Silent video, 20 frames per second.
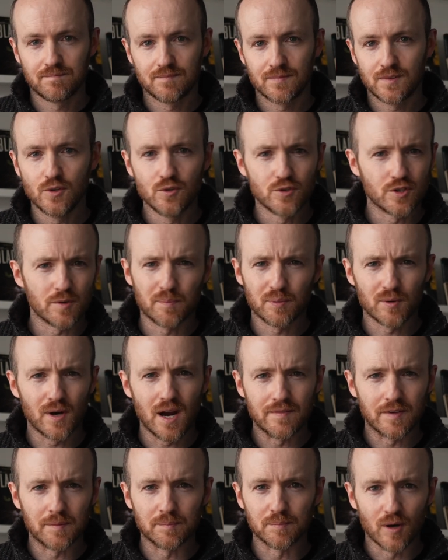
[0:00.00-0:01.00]
Use a
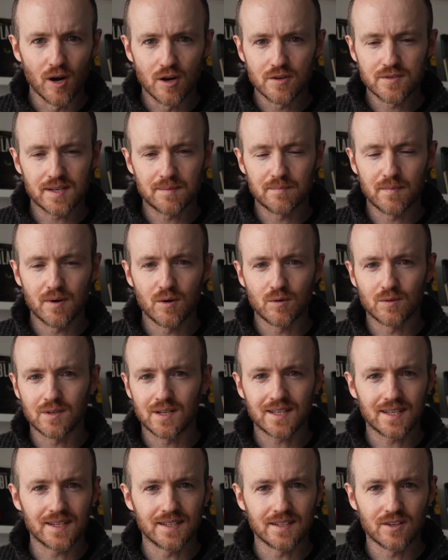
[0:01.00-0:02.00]
private browsing mode
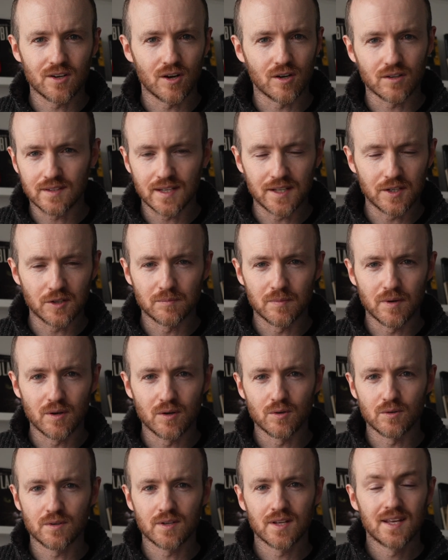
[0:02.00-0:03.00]
like incognito
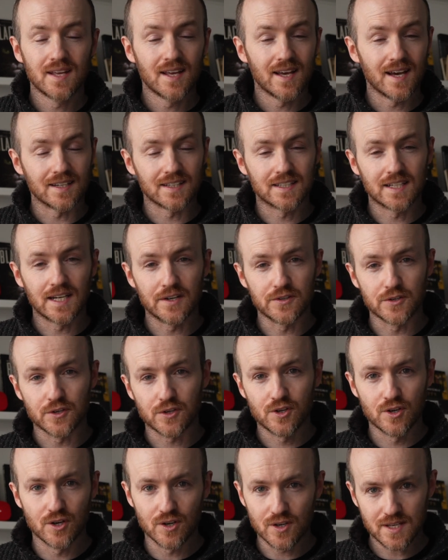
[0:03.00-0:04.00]
mode and clear your
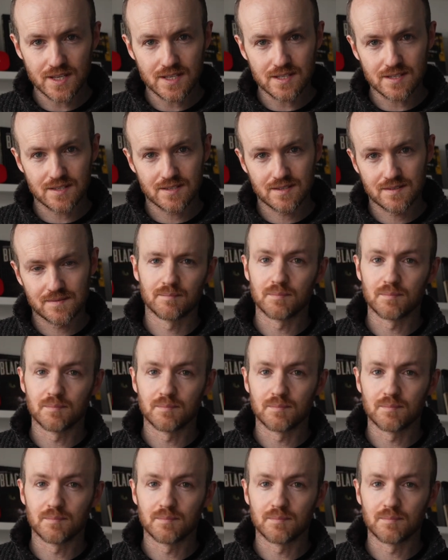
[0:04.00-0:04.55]
cookies.